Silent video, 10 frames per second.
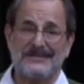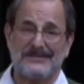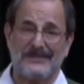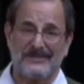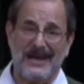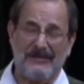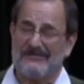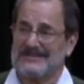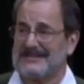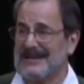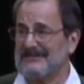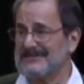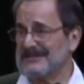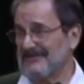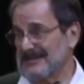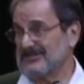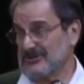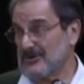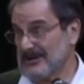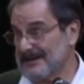So that was, that was the great
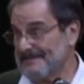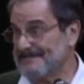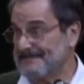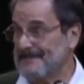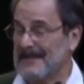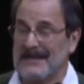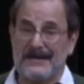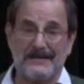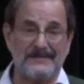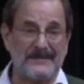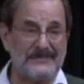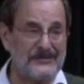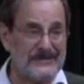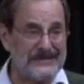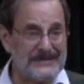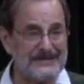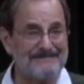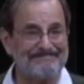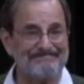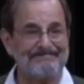joy of, of doing this.
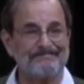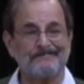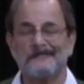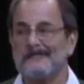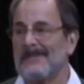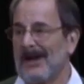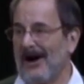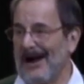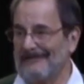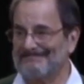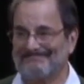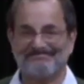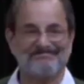All right.